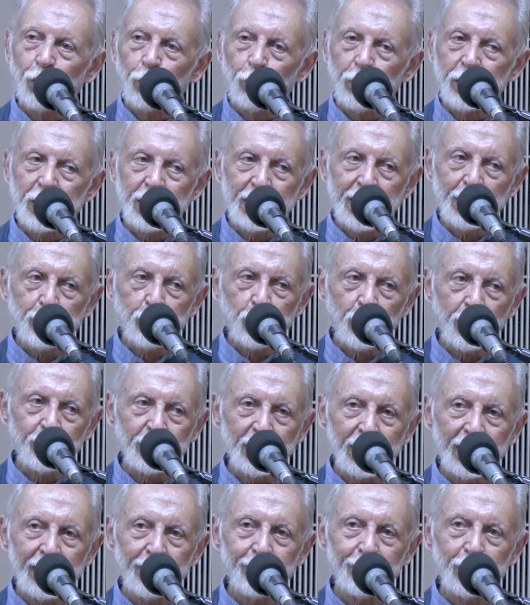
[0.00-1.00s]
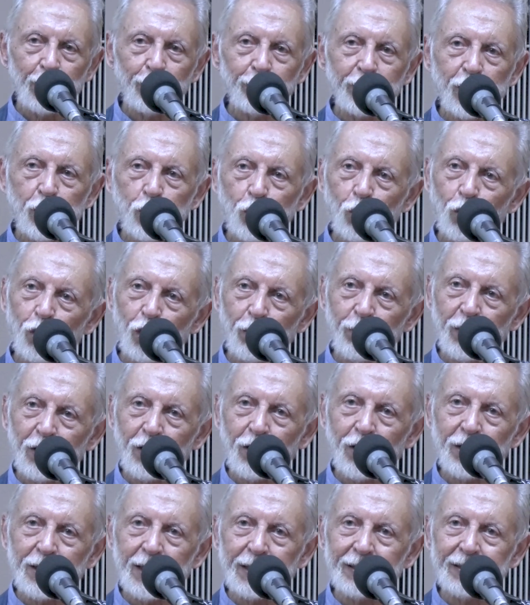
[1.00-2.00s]
which comes from the level of the soul,
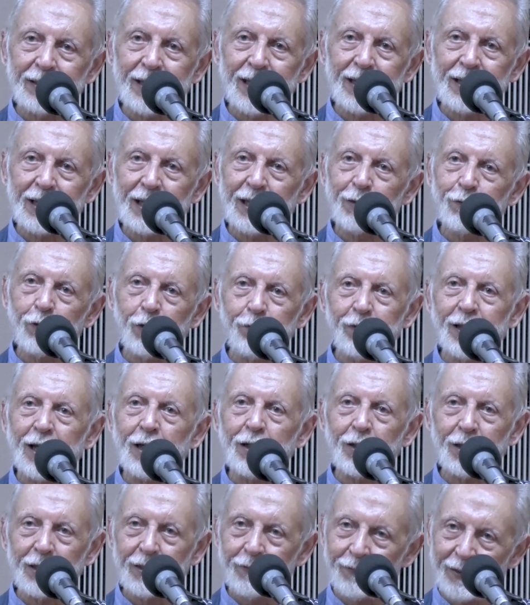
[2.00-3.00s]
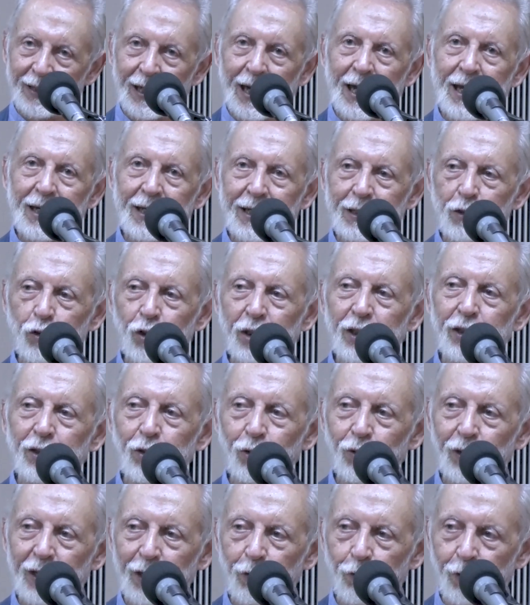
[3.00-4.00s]
because at that level we are actually
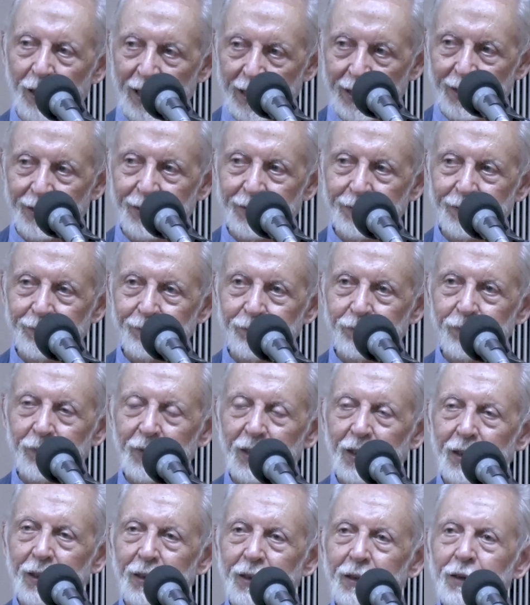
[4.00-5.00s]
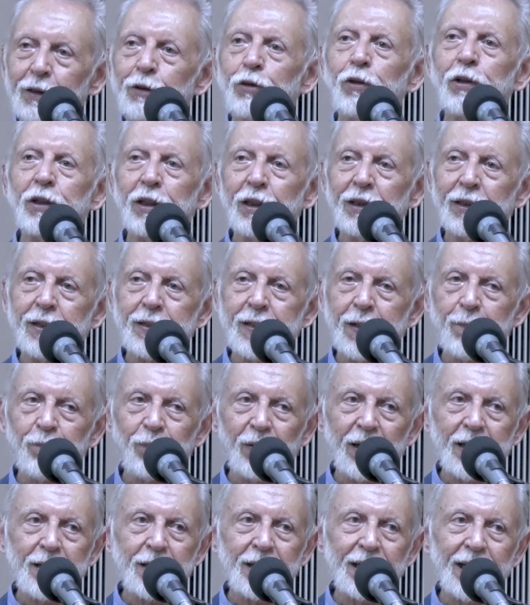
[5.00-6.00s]
truly one. To it in the
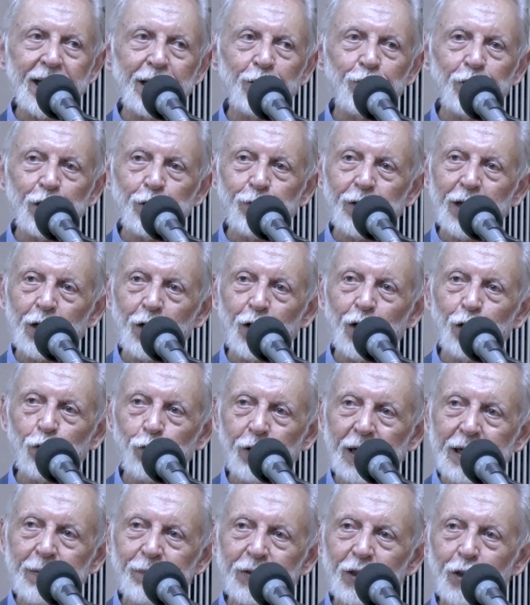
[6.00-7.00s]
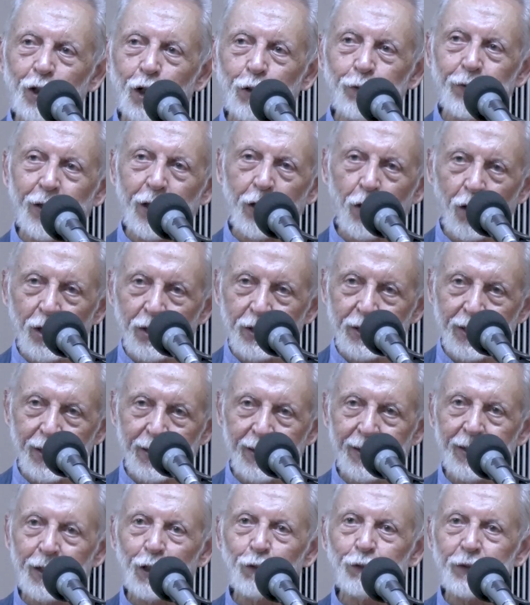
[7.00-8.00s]
simplest language, we are all one because we are all
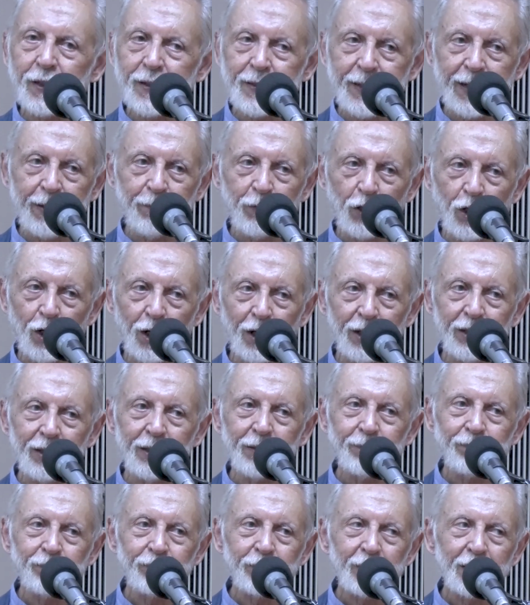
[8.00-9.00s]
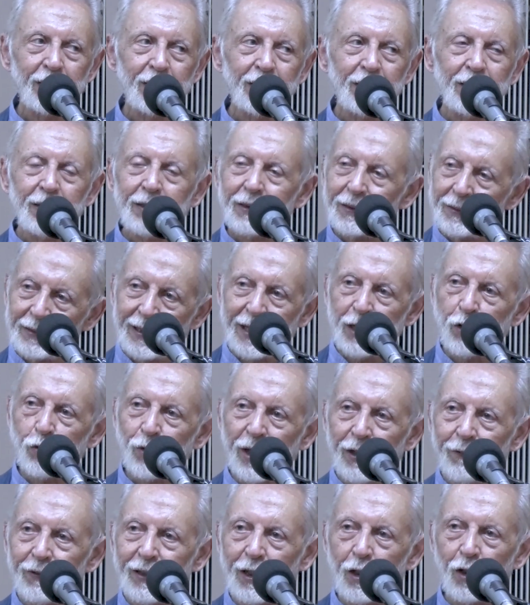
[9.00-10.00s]
children of the same God. And that's
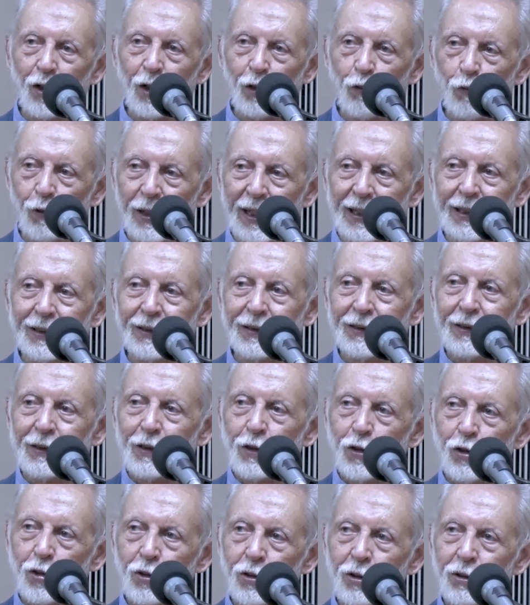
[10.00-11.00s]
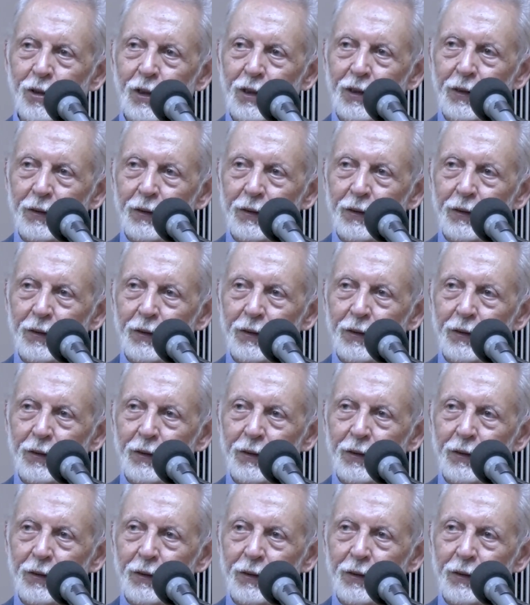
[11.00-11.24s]
why we are all one. So